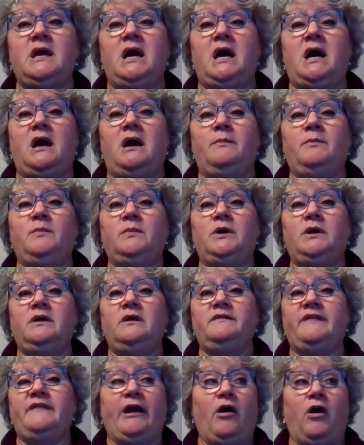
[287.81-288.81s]
um,
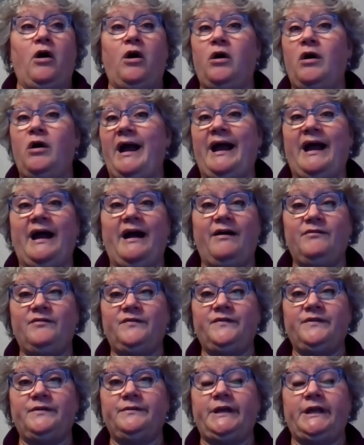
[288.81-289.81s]
they all
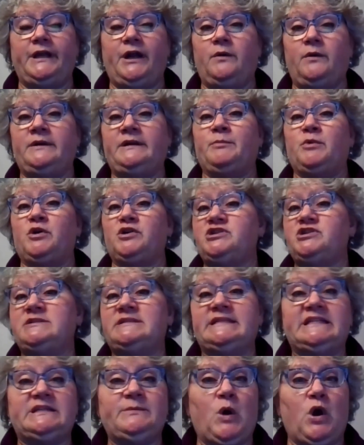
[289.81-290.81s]
have, you know, an
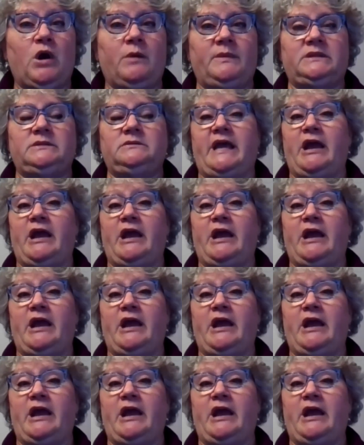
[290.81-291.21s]
emergency department.